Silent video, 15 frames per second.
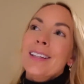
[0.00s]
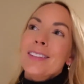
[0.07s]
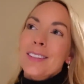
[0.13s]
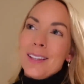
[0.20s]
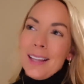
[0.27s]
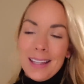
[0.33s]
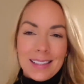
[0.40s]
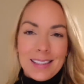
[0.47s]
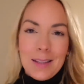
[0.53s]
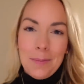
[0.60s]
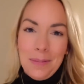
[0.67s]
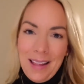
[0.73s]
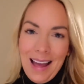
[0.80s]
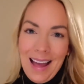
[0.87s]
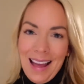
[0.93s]
So that's the
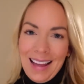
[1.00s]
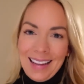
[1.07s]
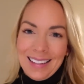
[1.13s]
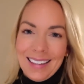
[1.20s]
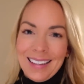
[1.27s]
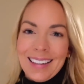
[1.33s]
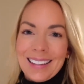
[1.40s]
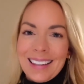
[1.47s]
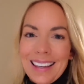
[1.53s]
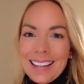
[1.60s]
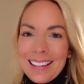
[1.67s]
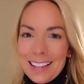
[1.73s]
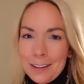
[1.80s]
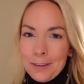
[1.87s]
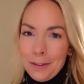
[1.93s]
plan.
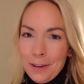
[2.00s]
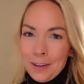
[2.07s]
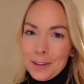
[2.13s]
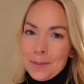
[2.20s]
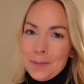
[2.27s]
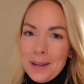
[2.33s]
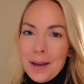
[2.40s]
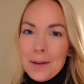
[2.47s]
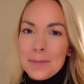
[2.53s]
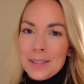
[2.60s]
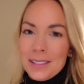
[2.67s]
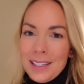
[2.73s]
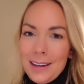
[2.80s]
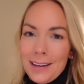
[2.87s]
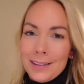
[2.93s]
Kiki's followed me
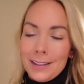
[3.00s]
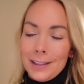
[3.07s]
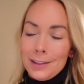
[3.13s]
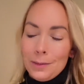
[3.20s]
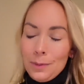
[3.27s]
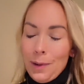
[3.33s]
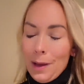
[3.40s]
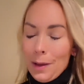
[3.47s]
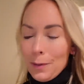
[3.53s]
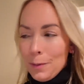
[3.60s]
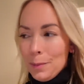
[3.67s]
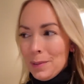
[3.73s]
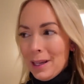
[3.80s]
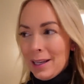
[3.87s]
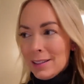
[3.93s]
upstairs as well,
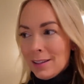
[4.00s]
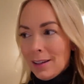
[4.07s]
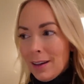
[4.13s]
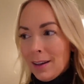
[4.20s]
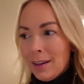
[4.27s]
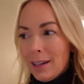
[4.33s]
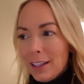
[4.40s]
bless her.